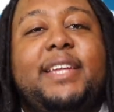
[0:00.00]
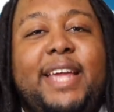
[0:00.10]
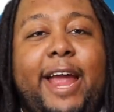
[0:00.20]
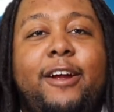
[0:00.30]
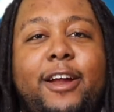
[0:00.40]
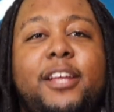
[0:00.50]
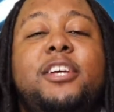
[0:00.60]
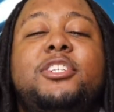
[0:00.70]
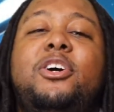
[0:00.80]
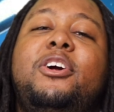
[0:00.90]
Karen.
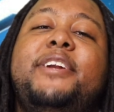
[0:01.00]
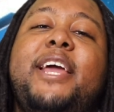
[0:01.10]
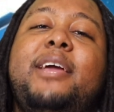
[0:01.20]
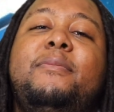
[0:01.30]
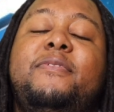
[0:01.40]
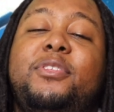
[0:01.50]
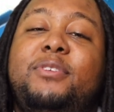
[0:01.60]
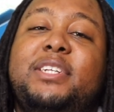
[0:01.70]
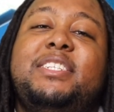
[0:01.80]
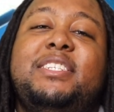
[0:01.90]
So her name for the
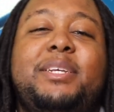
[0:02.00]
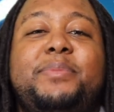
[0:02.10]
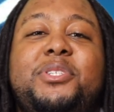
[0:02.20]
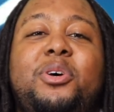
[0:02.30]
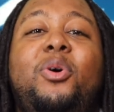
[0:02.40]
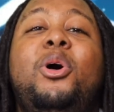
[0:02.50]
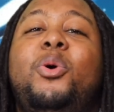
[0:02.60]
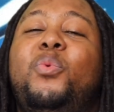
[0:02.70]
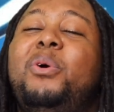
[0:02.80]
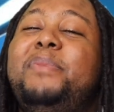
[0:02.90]
rest of this episode
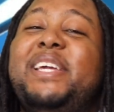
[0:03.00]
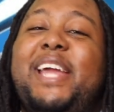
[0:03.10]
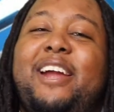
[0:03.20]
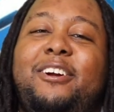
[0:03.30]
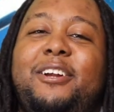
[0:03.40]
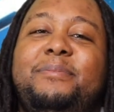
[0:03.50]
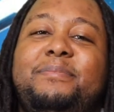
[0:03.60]
will be Karen.